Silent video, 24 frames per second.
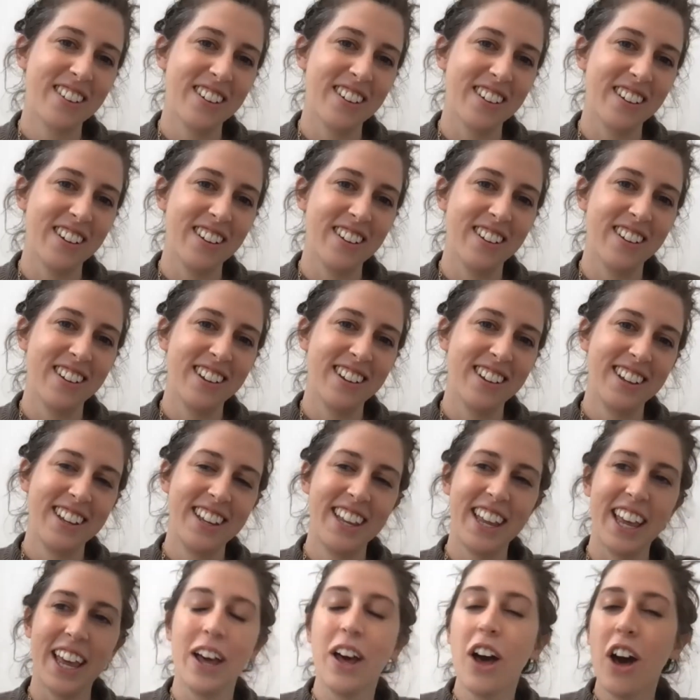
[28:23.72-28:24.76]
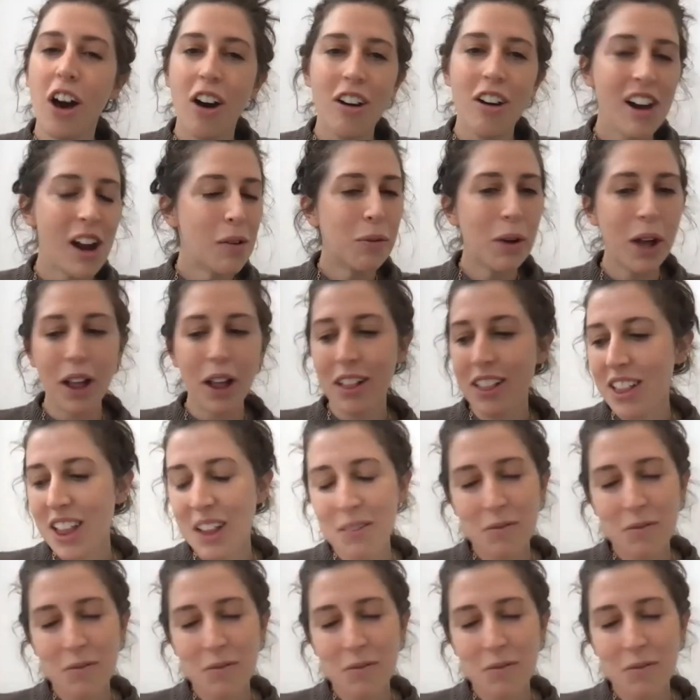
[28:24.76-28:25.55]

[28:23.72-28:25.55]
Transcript: eye. Yeah. All right. Well,